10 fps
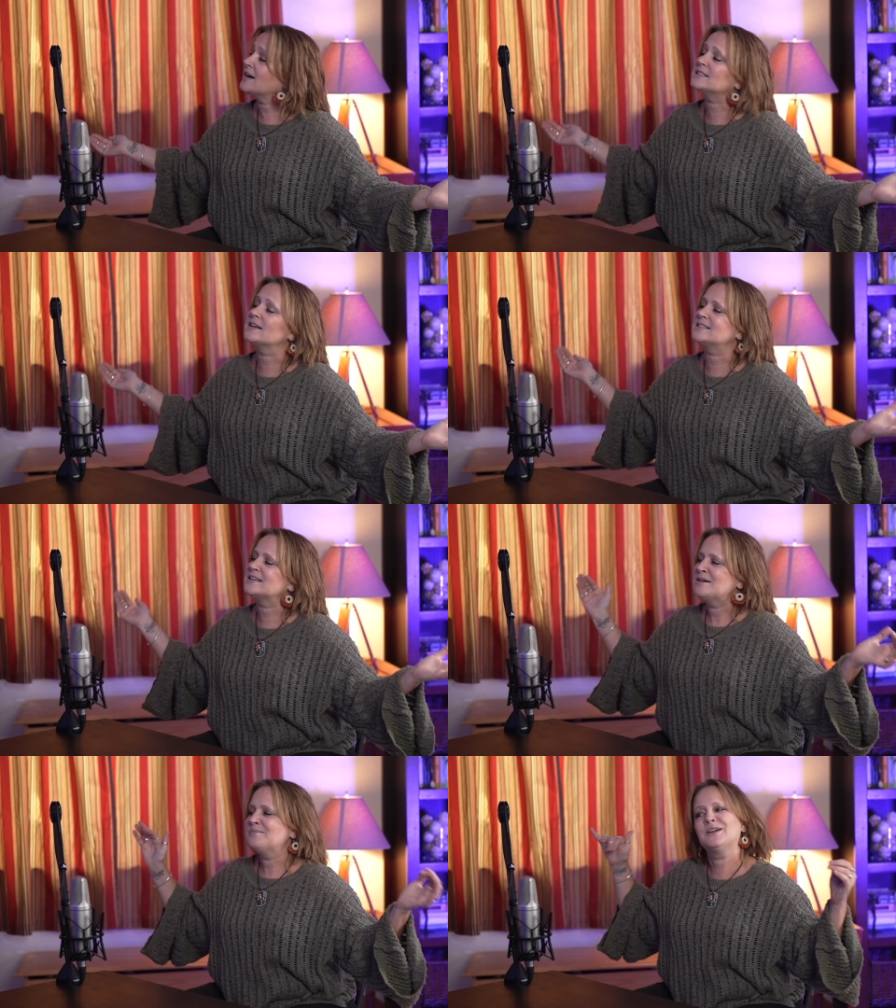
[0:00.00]

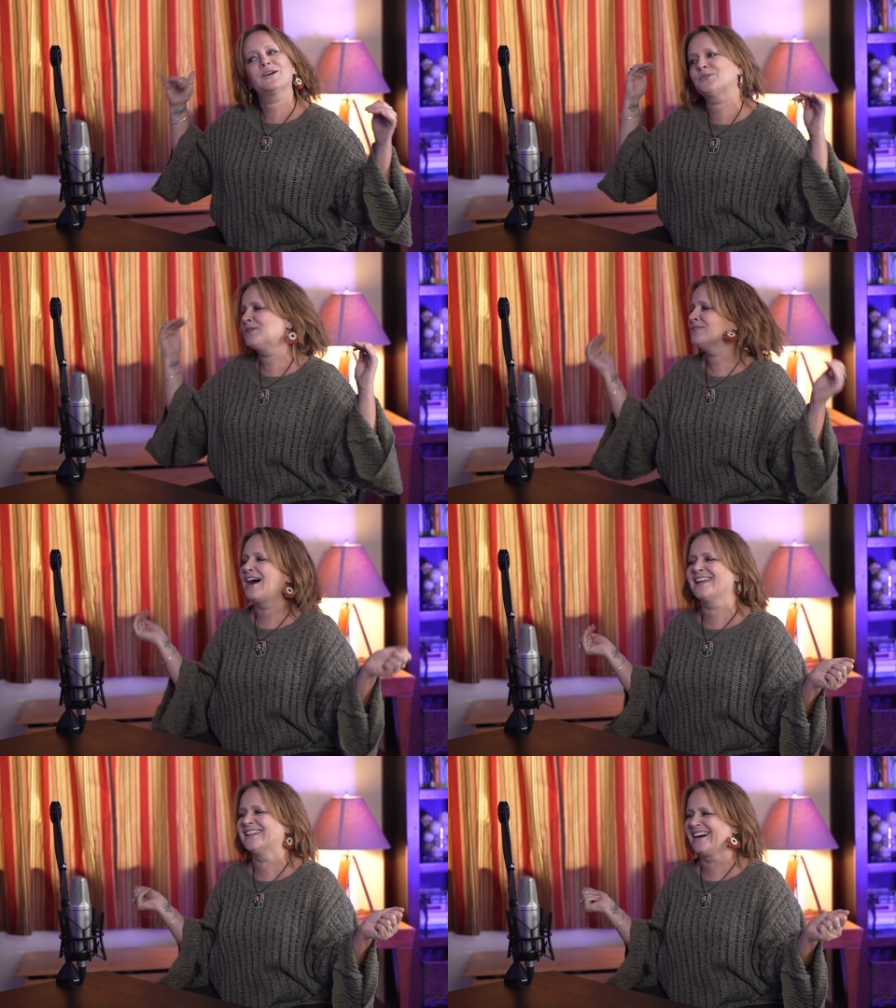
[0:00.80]
practice because we've
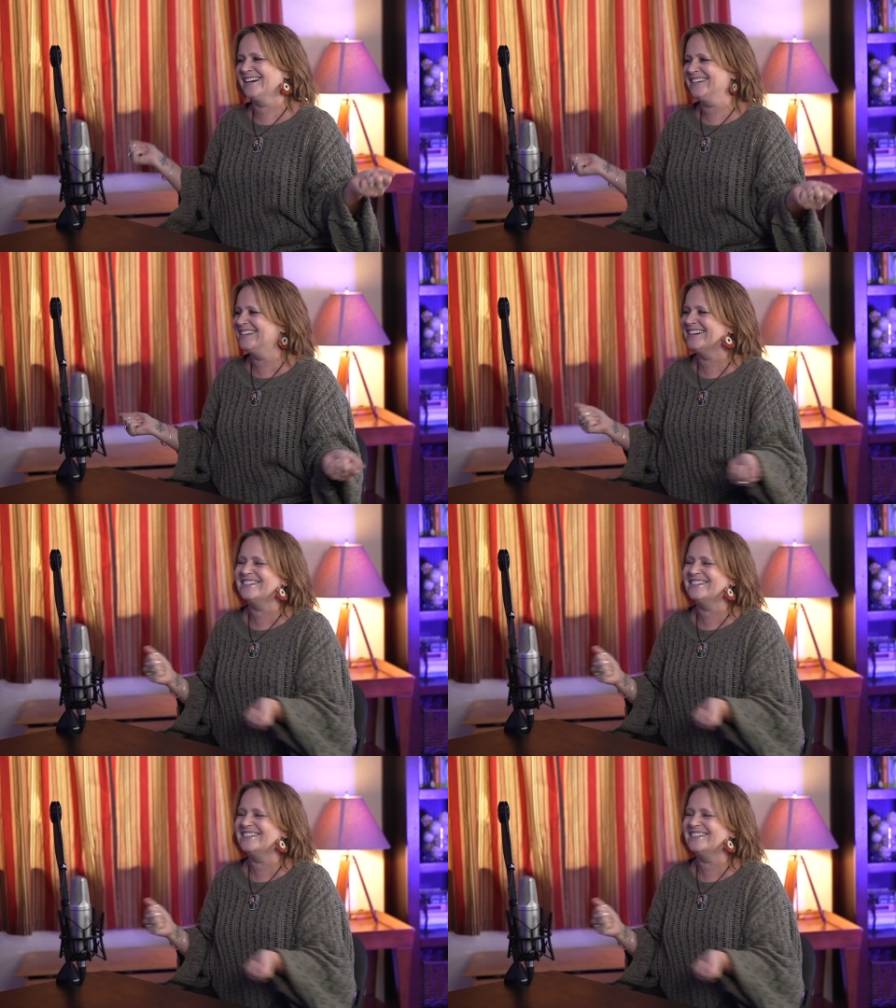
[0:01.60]
gotten there you